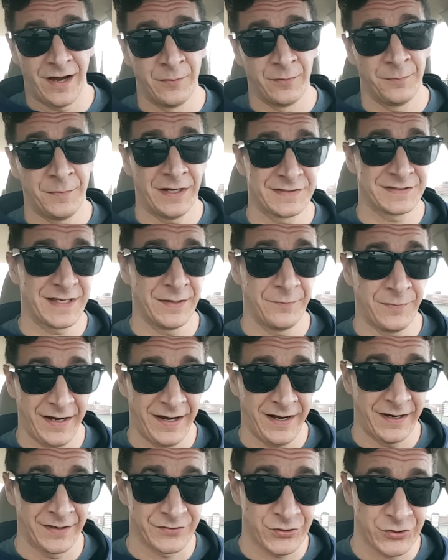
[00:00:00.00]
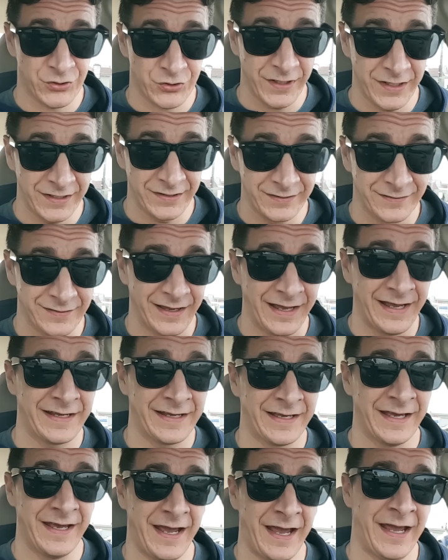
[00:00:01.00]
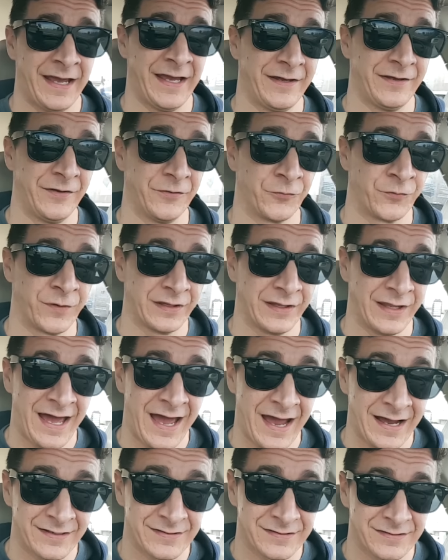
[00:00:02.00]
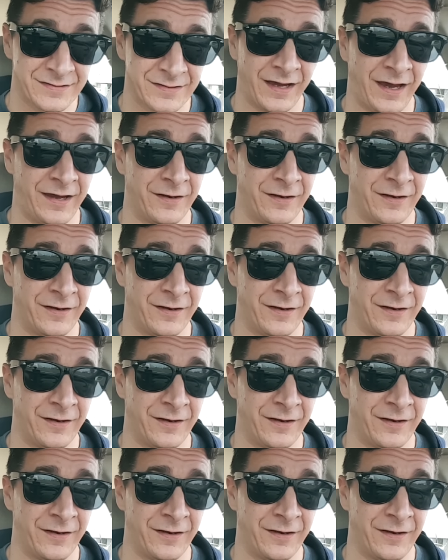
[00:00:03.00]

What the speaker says: I'm about to get my hair straightened, aka relaxed.